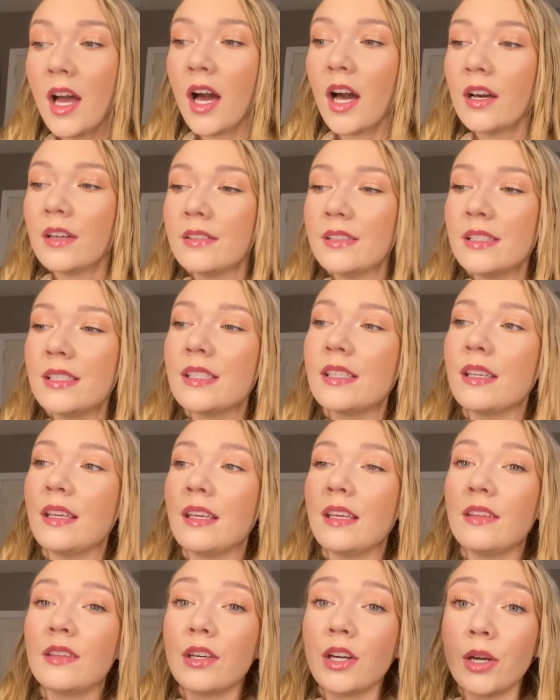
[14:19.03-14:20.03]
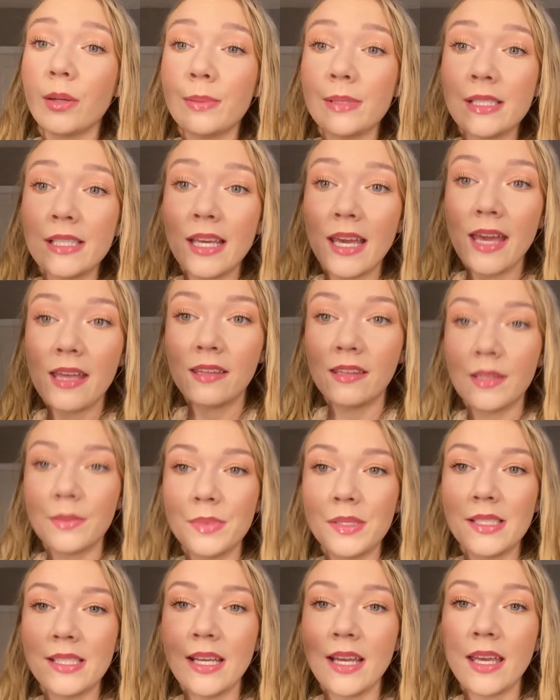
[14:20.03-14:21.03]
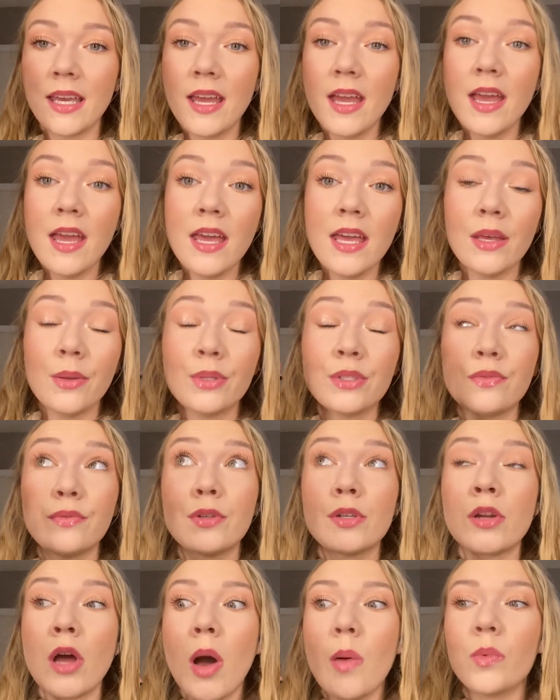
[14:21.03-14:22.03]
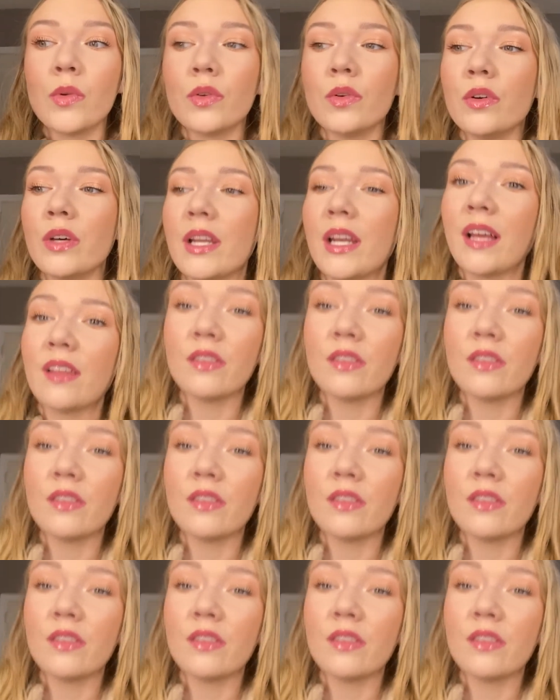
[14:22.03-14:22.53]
obviously the Urban Decay lipstick, it was phenomenal, and I